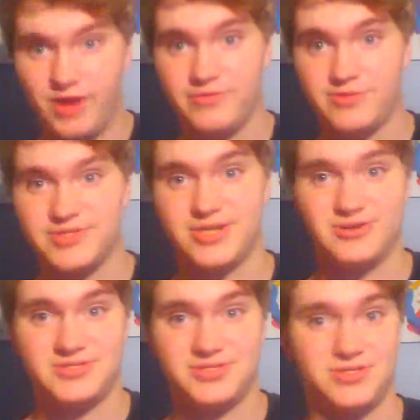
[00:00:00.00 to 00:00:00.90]

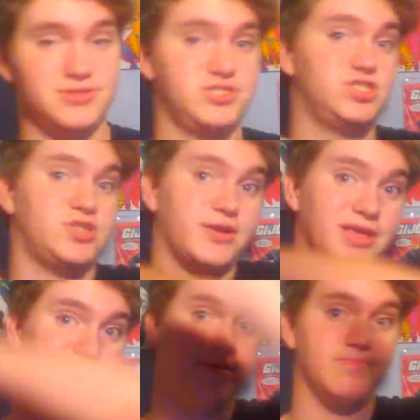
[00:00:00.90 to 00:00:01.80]
starts chucking
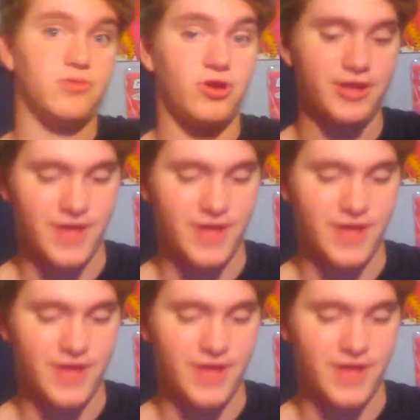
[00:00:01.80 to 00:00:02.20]
debris at